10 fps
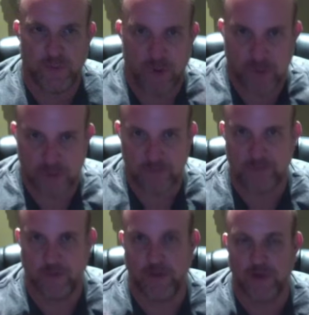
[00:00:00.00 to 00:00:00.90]
welcome.
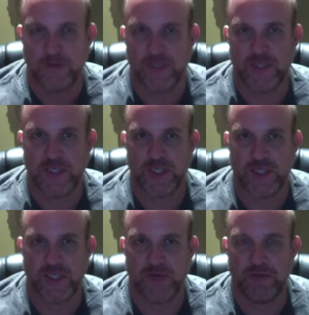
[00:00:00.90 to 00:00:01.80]
Welcome to
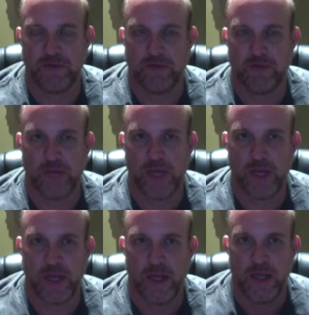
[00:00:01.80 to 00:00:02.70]
CD74 Bay.
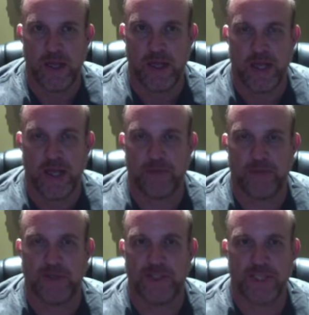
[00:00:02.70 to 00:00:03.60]
And I
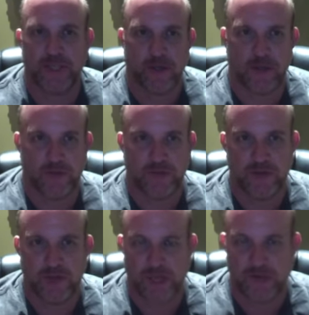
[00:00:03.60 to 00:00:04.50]
appreciate all of
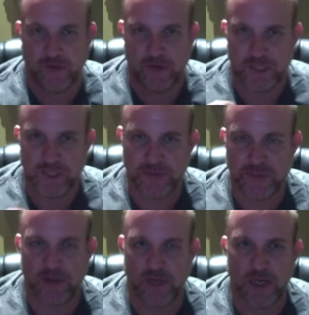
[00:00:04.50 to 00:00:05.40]
you that have already
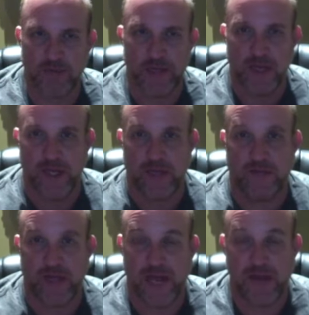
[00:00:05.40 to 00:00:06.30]
subscribed. If
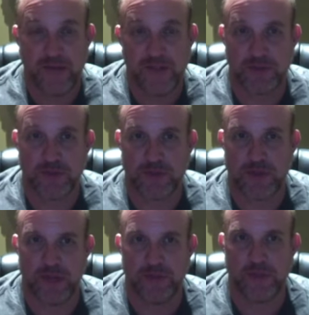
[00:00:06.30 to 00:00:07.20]
you haven't
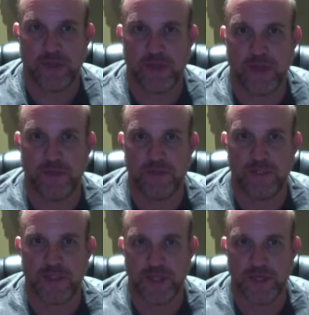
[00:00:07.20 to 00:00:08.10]
subscribed, we'd love
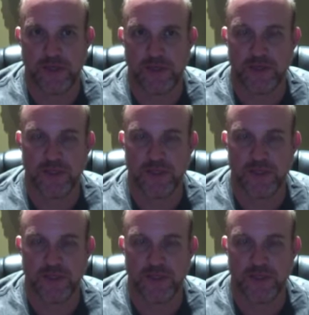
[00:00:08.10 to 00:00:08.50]
to see your